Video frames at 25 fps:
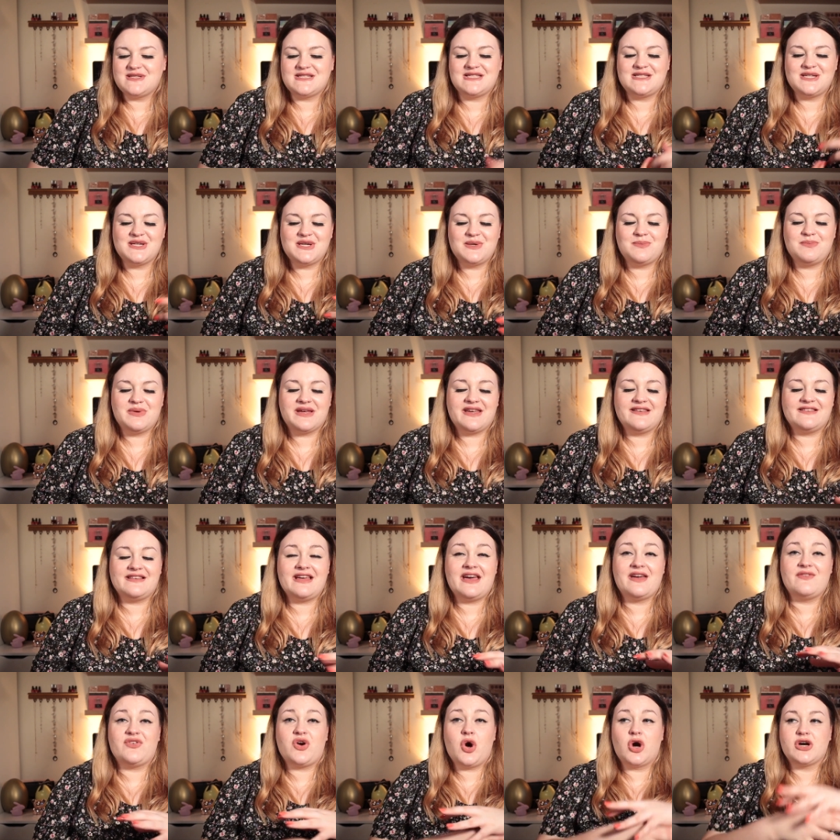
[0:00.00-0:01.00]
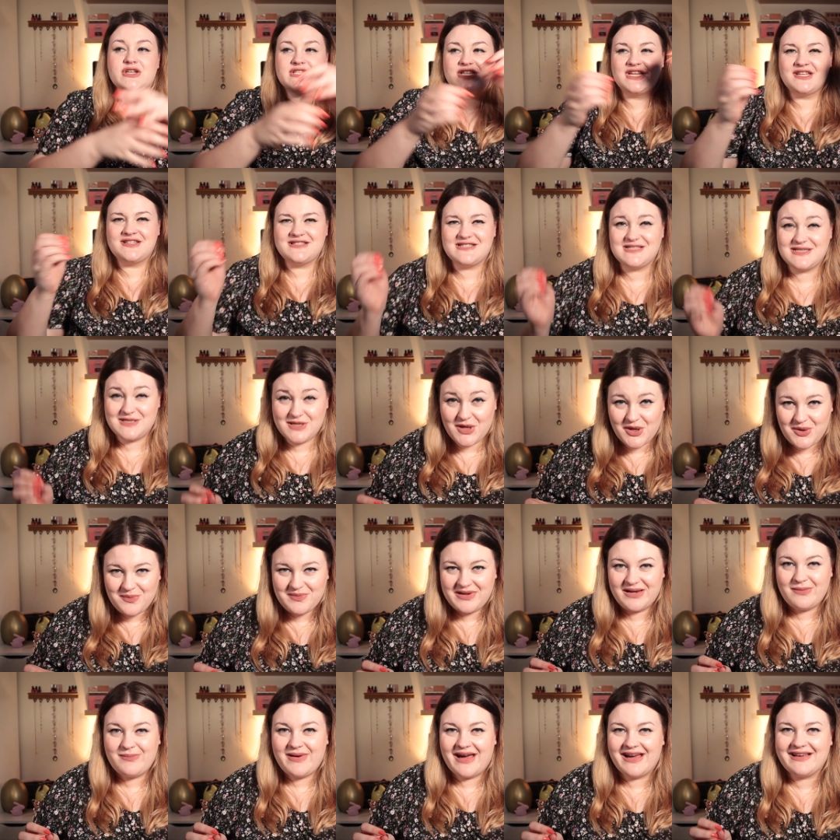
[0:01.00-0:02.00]
soon because I've got so
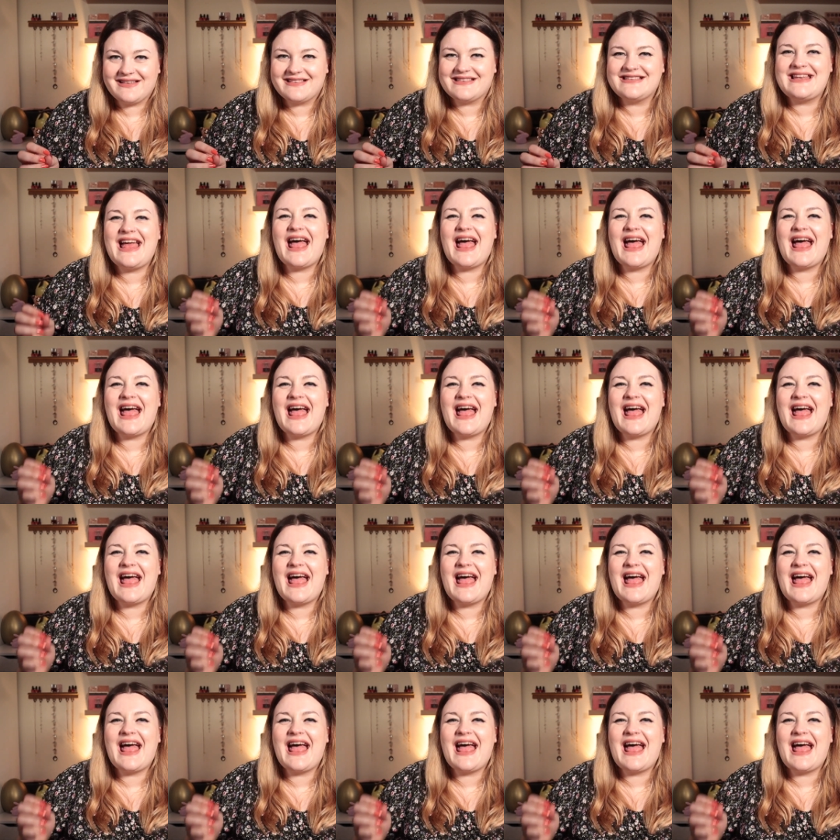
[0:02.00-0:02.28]
many bags